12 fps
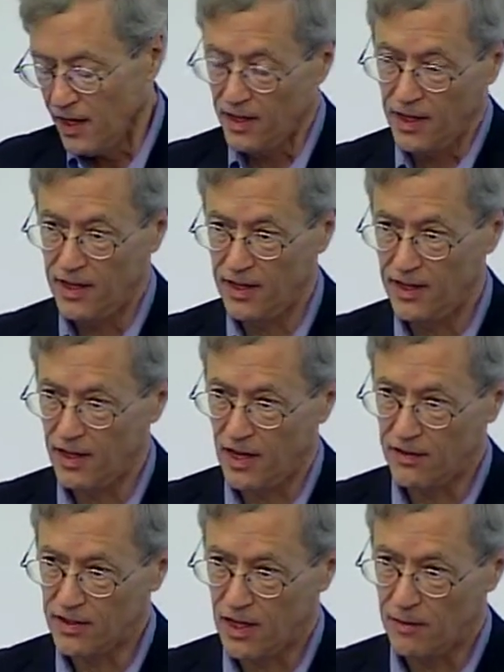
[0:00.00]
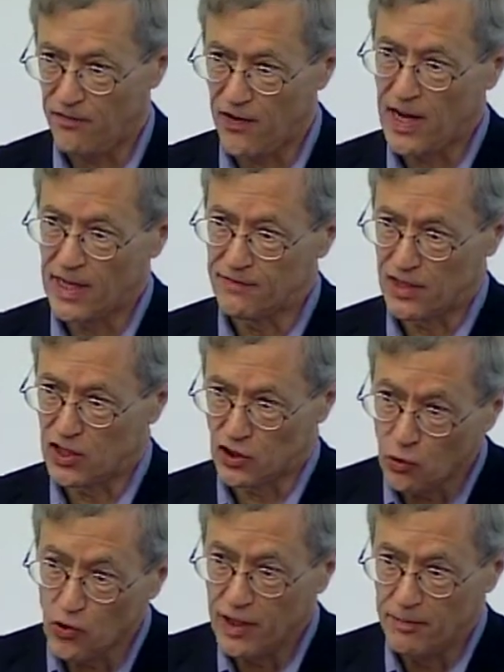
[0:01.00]
And I, am fond of a
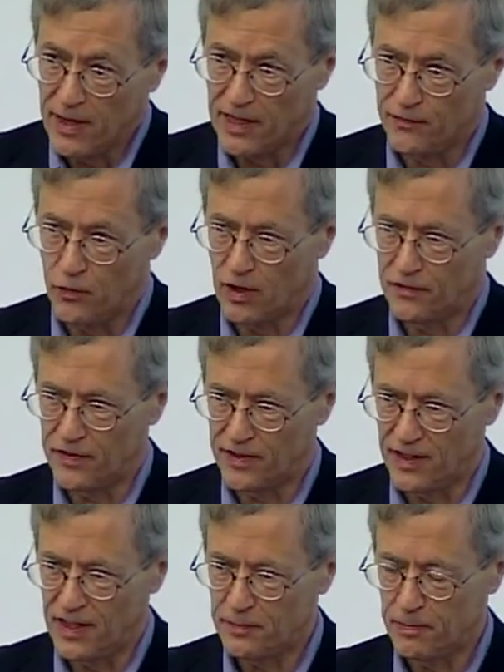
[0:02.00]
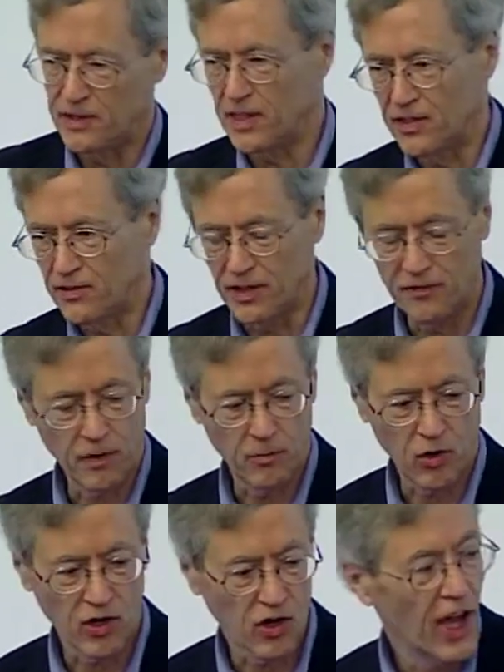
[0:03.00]
story metaphor for this, particularly for
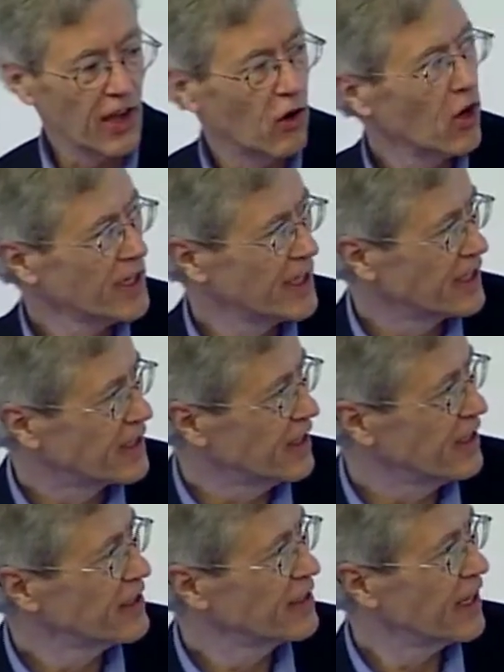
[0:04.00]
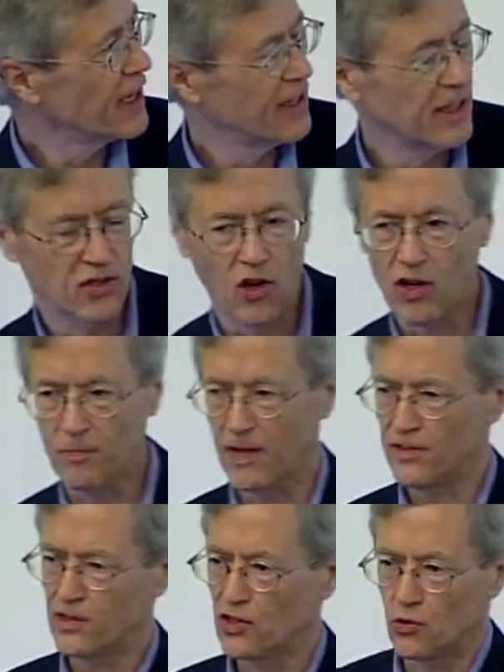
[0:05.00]
more lay audiences, that it's all
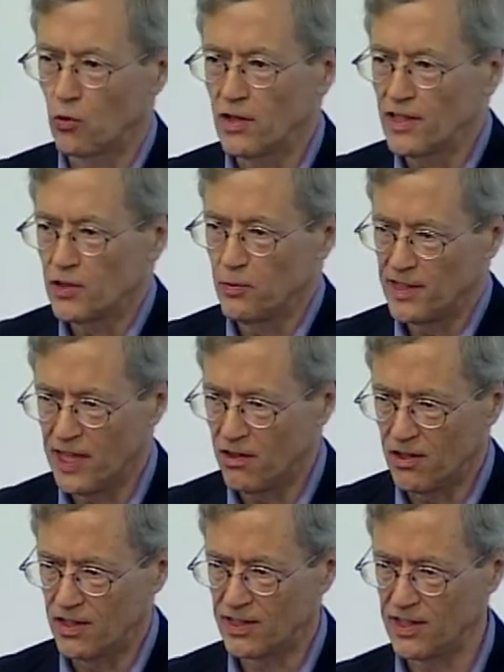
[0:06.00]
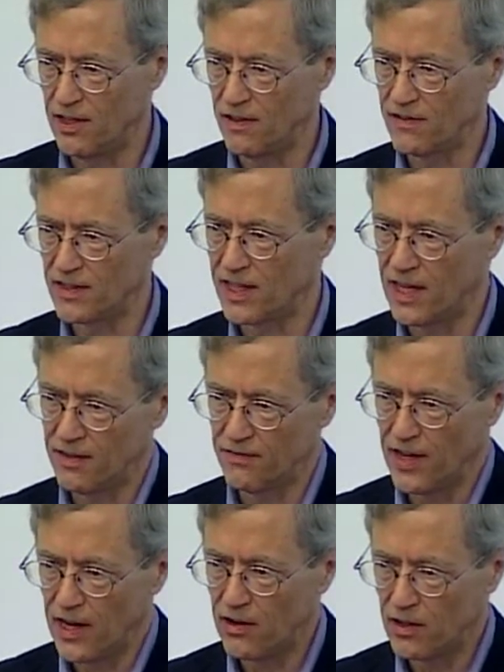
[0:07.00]
about the stories we tell ourselves, the kind of
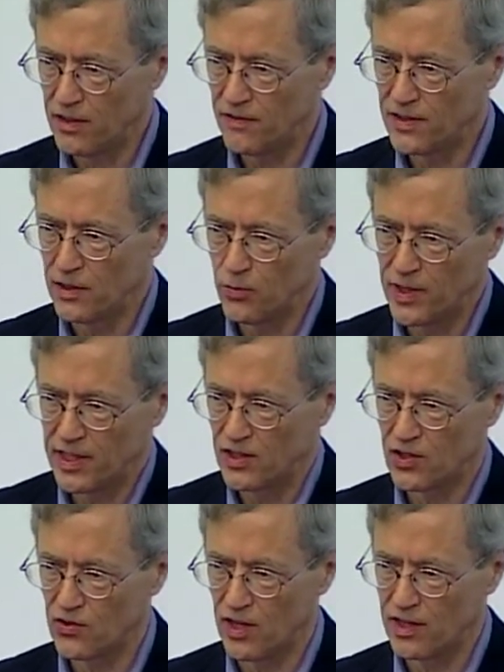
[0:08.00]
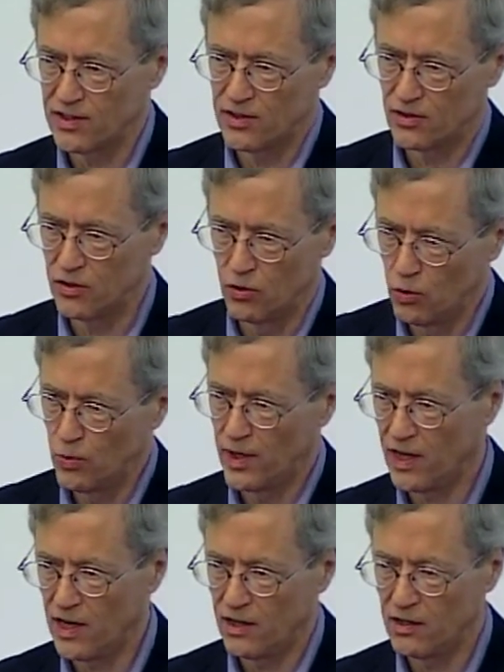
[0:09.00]
narratives that we construct as to who we
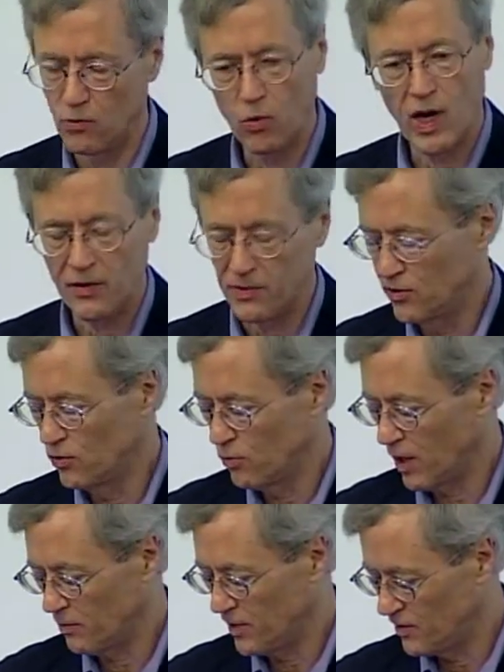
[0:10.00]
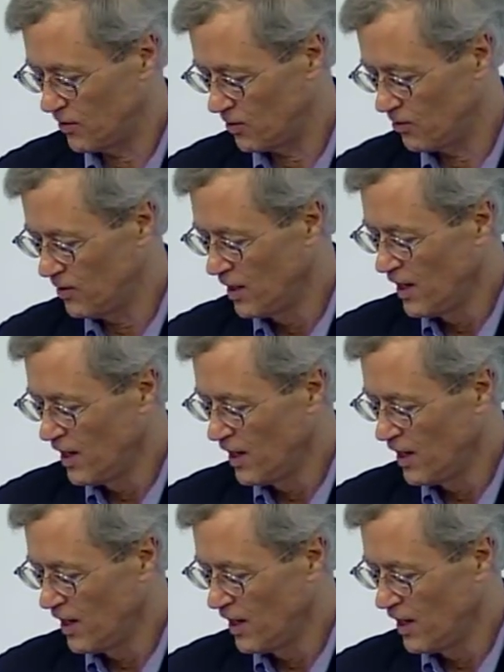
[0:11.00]
are and why we do what we do.